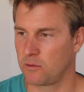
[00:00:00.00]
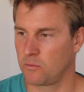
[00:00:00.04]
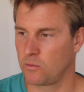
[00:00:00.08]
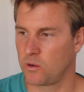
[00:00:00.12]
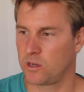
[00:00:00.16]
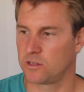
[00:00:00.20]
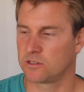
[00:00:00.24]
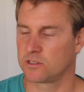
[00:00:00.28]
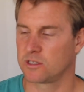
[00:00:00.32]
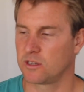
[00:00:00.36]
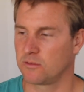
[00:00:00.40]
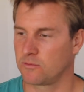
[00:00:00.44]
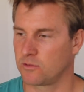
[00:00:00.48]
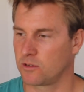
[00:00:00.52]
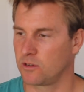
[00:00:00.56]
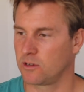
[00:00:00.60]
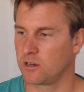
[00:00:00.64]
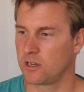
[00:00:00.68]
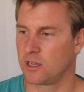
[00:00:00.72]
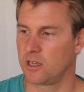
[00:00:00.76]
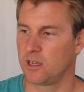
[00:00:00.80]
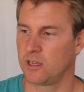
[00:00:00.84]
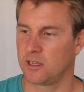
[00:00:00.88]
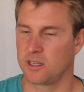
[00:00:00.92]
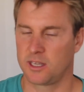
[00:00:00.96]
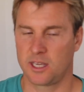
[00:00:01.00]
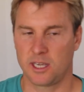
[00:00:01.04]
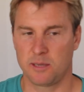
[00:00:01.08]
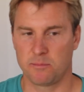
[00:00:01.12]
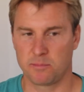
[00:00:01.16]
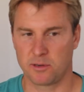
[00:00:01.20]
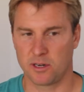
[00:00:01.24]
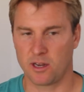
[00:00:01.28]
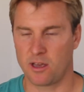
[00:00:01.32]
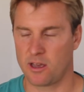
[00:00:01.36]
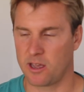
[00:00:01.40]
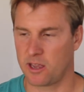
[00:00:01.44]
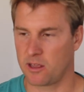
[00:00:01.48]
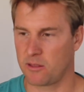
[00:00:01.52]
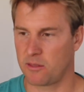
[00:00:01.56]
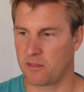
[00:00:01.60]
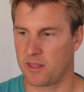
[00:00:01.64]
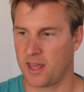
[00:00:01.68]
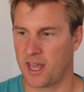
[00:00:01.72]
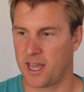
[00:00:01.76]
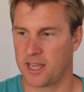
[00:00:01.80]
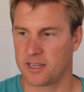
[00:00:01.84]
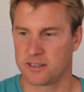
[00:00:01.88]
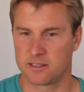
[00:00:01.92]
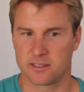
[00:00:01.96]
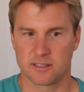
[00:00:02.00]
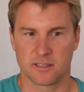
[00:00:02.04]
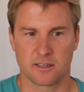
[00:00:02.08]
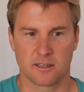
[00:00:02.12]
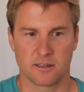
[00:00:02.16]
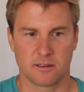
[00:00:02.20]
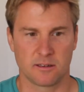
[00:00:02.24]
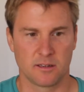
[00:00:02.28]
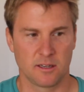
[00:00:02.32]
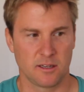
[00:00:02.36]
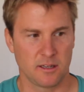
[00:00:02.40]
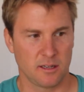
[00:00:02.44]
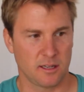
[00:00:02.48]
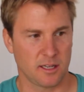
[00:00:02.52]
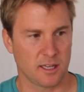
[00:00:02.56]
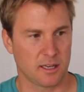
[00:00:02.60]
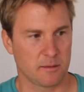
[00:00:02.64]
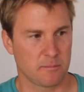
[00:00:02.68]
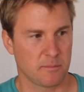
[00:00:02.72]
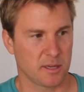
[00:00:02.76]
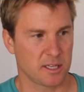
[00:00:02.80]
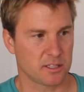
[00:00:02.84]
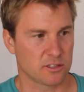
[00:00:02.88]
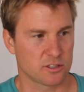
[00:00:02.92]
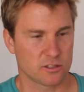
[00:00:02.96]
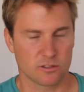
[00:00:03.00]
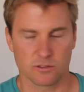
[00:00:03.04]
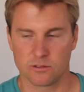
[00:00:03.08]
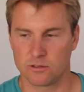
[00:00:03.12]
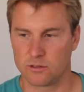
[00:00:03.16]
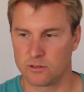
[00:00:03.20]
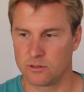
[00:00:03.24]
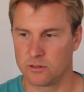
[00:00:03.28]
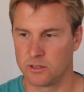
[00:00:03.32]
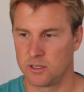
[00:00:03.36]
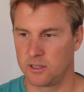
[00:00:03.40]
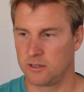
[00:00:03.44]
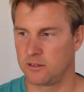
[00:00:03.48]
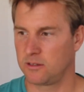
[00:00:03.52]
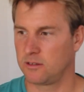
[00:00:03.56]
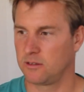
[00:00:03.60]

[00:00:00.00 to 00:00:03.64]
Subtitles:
whilst I've got to keep an eye on that and make sure